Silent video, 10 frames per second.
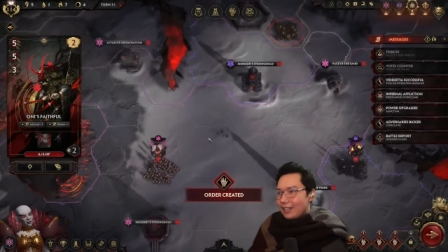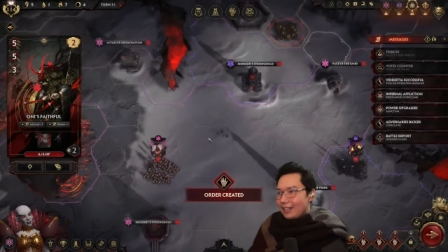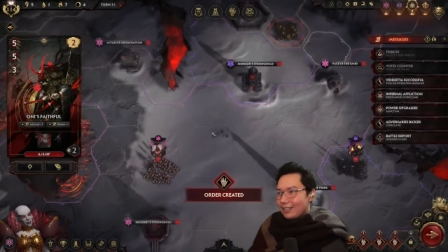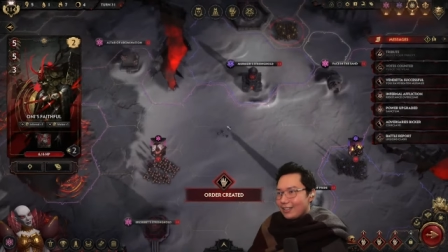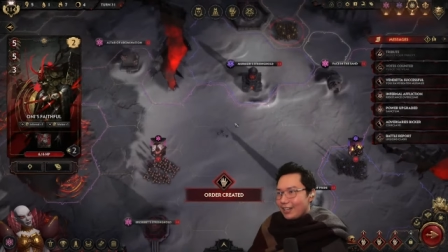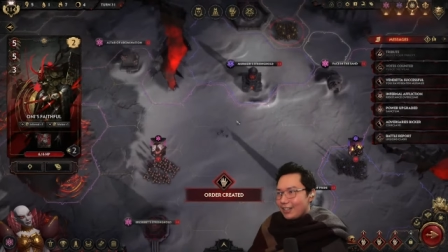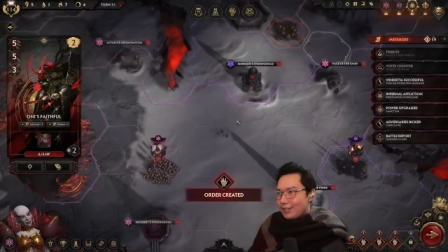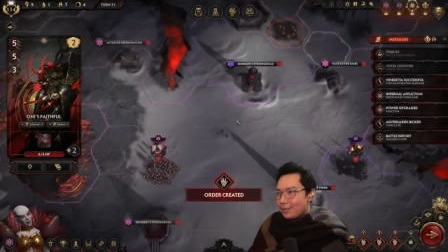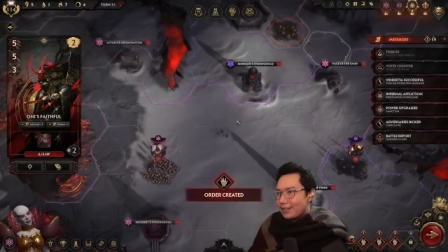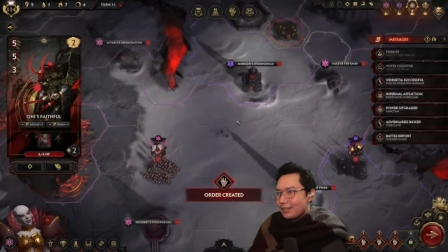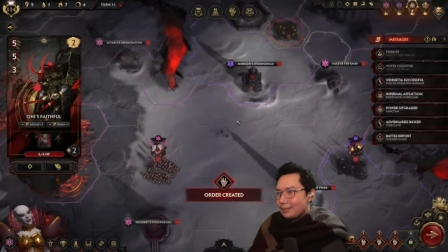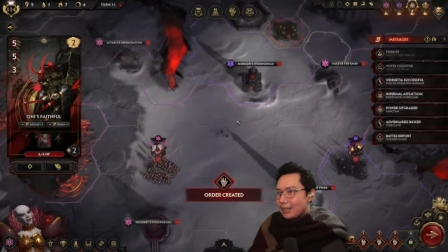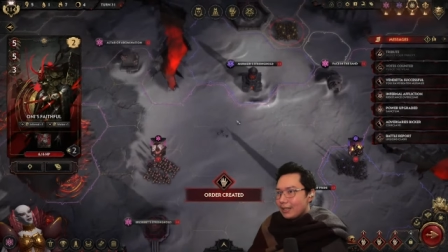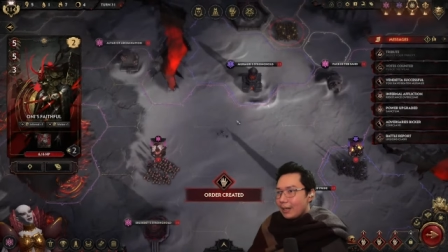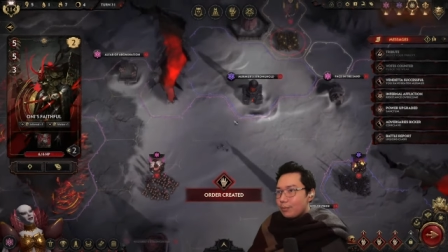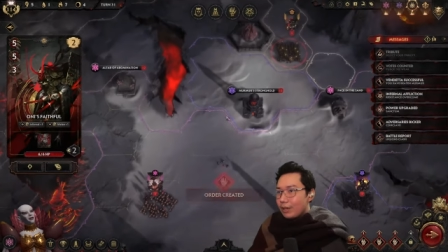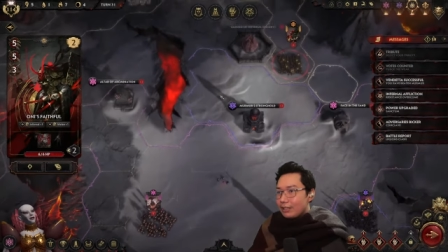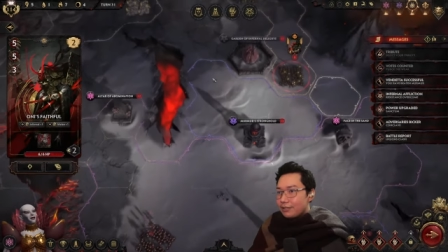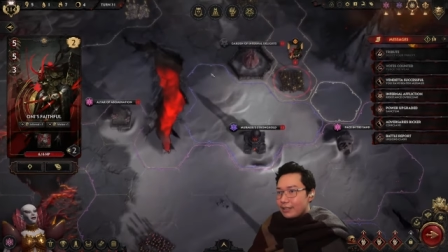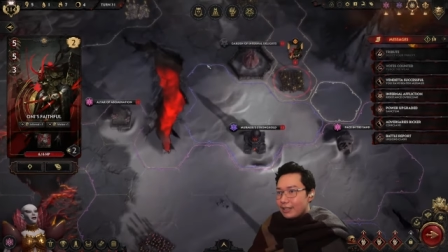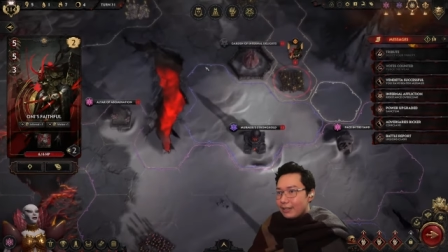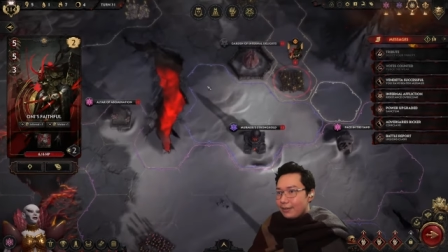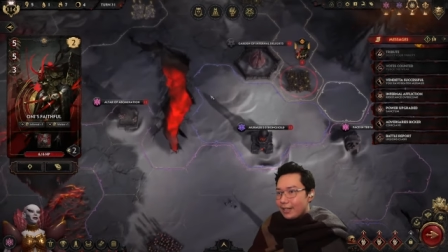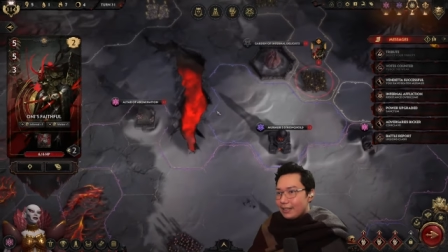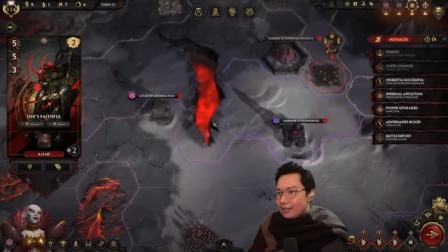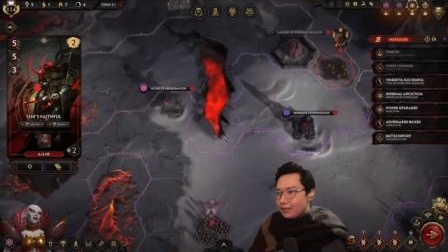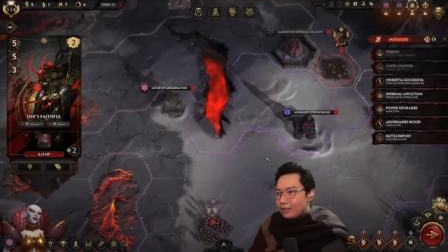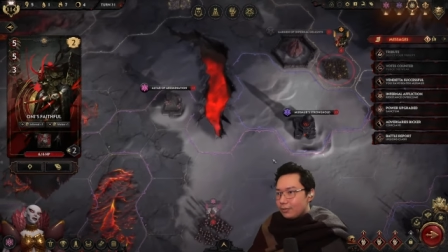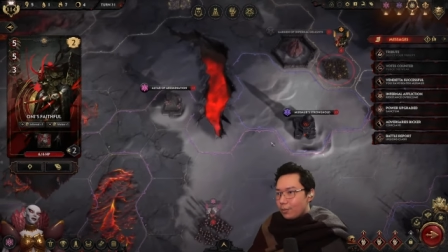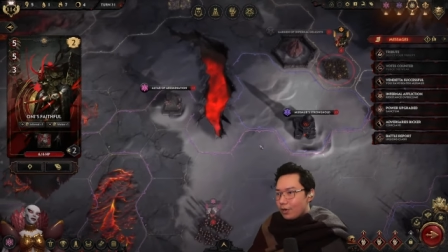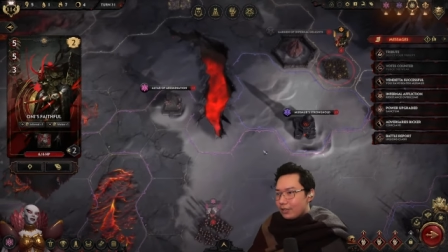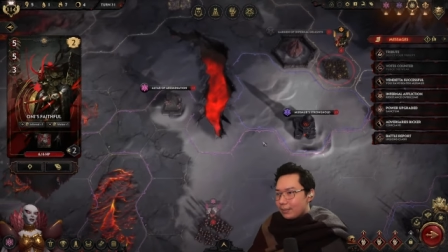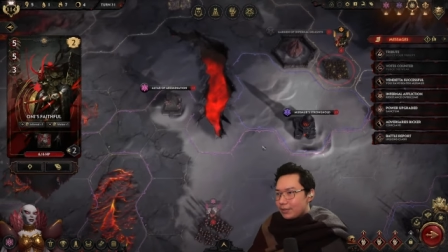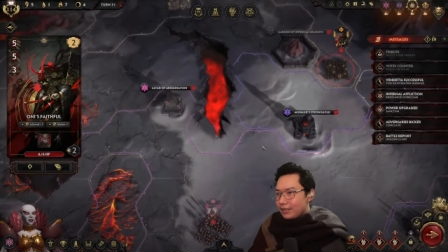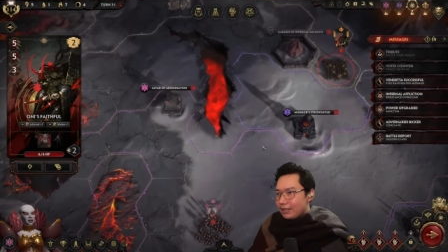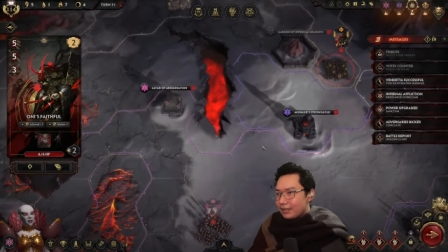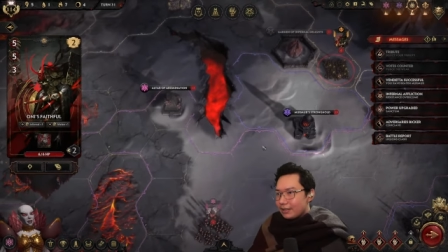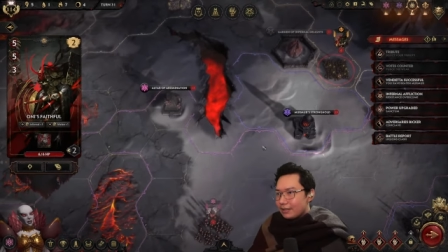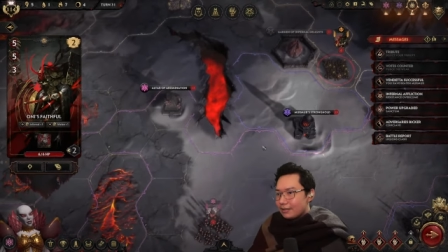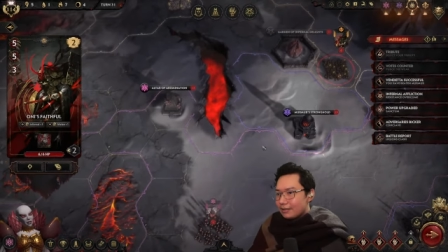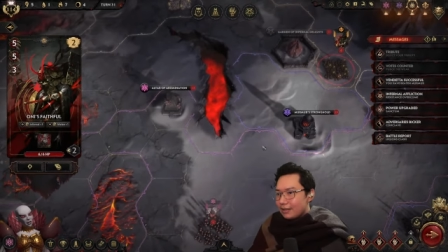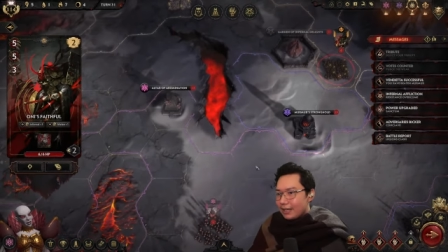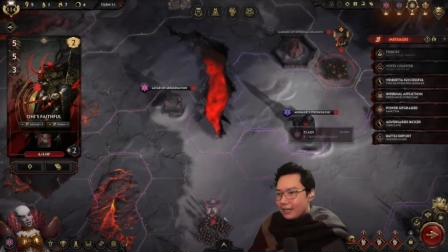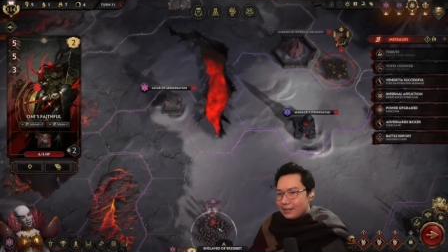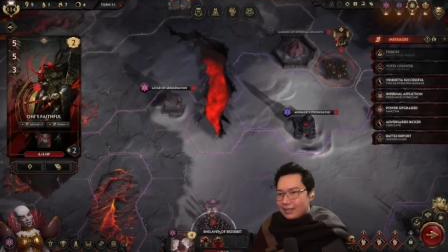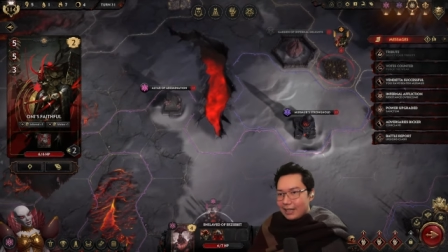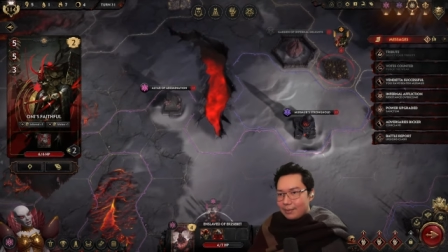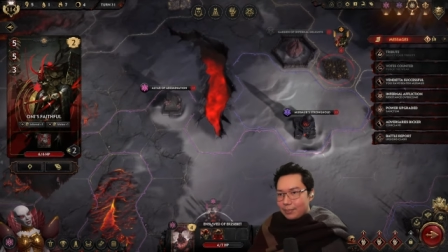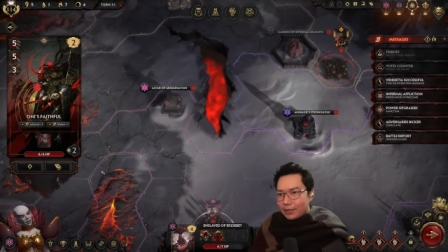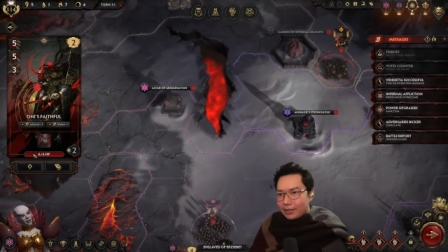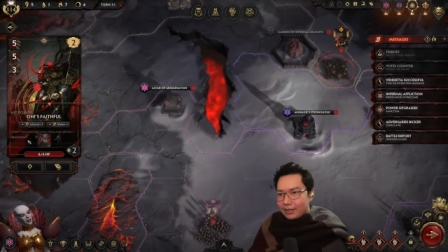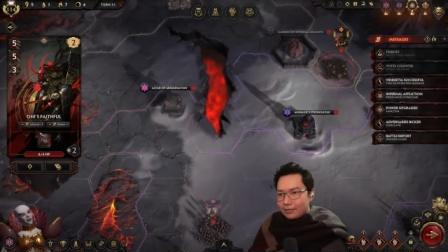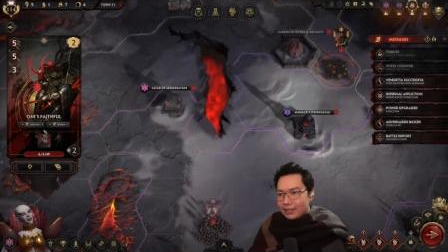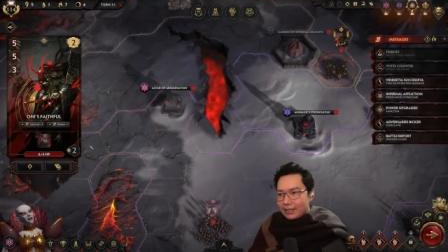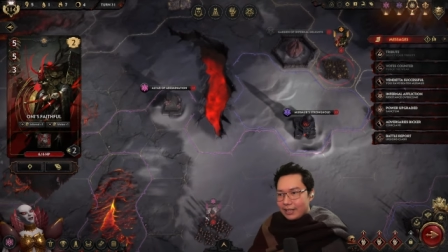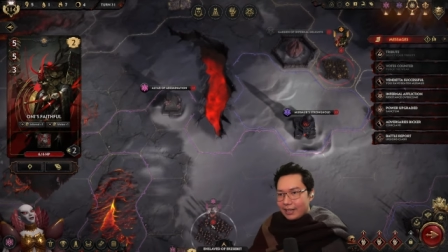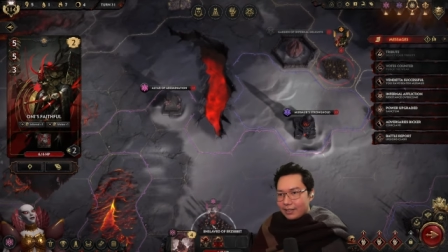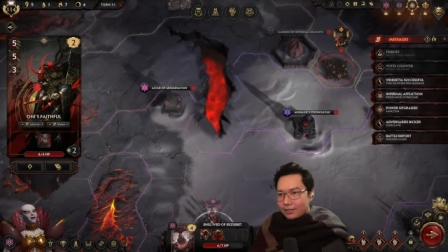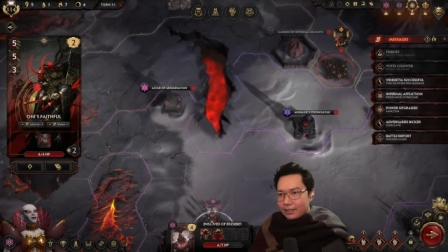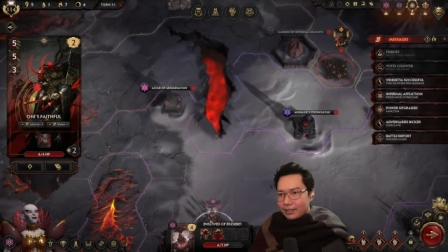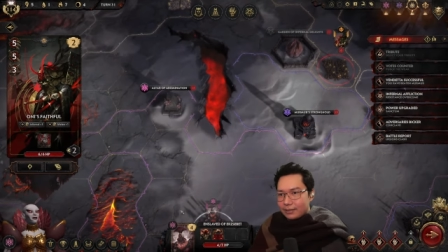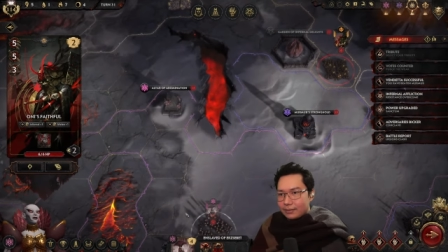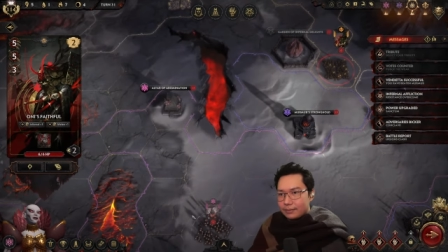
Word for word: our cash money. I'm wondering if I can walk up to here. I can teleport three tiles, right?